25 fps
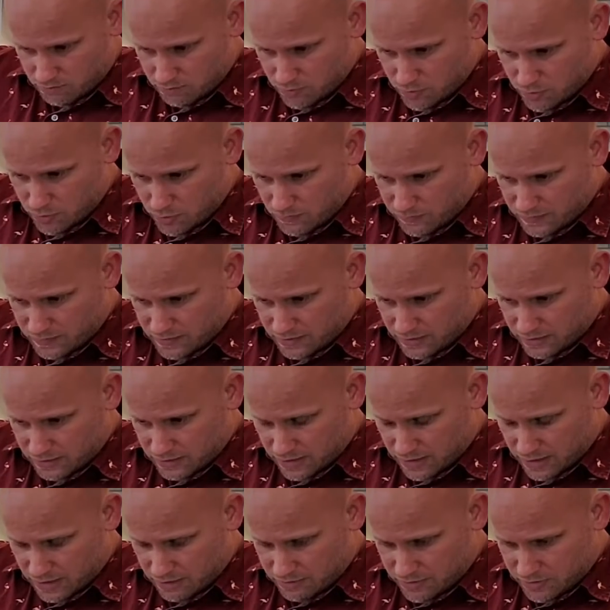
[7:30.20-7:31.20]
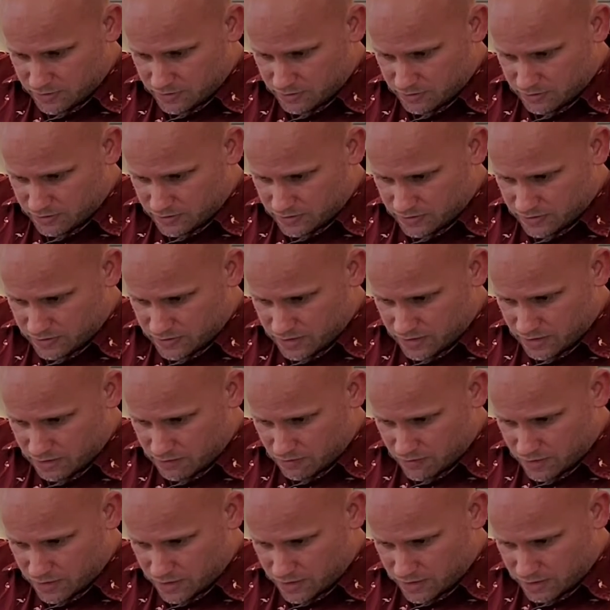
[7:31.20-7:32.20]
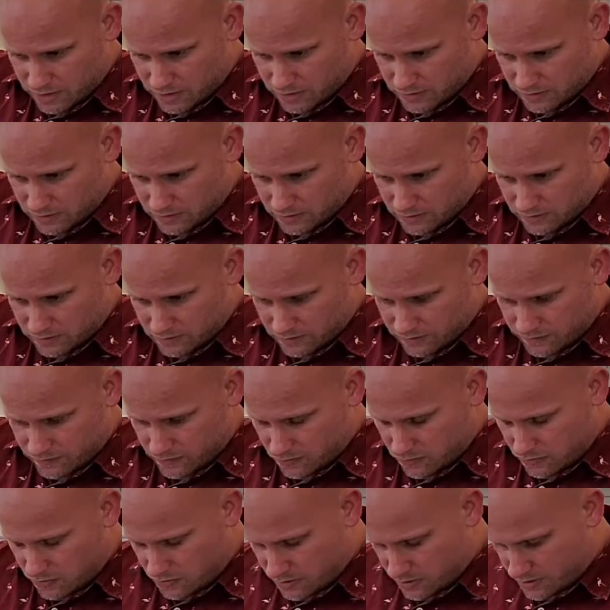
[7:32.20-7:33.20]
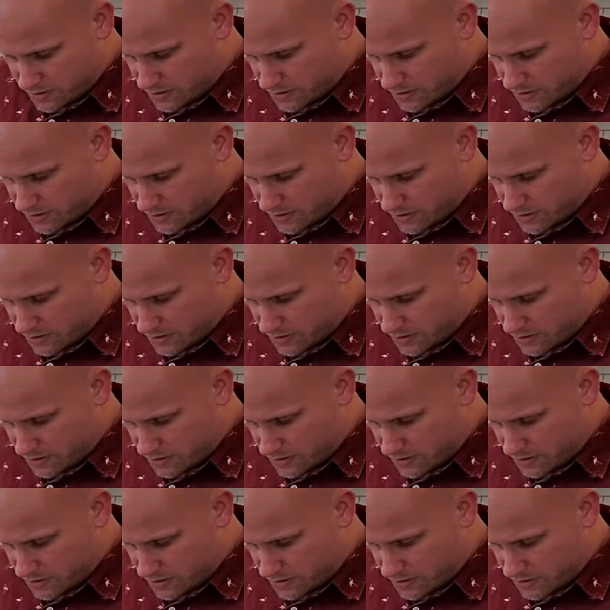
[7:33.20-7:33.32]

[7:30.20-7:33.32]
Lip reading: move to the lime juice, a scant 1 ounce for